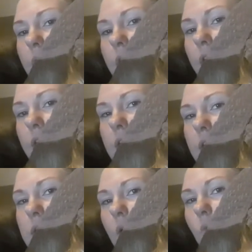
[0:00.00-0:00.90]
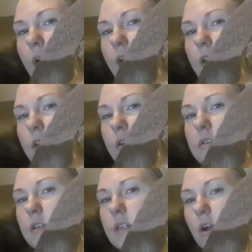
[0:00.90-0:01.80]
There is a wire here,
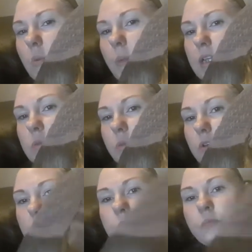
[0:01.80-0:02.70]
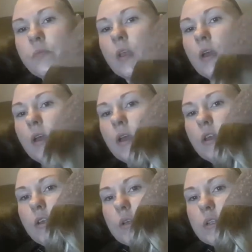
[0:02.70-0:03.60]
so these are bendable.
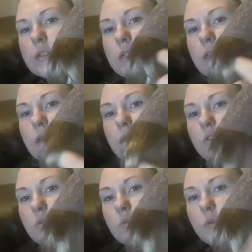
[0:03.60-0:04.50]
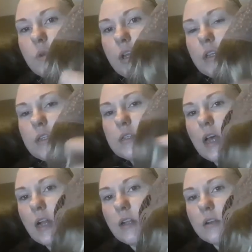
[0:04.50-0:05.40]
You can see that there's rooting in this
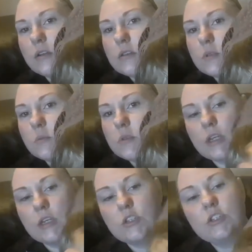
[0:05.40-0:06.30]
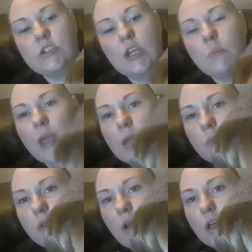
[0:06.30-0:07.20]
color, so it's almost like a
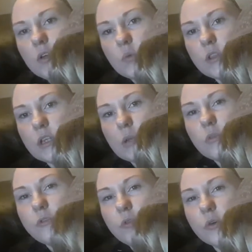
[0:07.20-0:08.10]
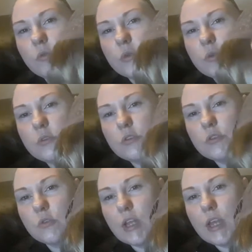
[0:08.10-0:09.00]
champagne blonde with a number 4 root,
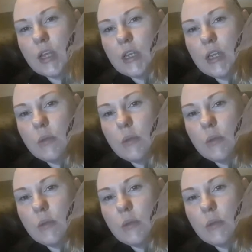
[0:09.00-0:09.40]
or like a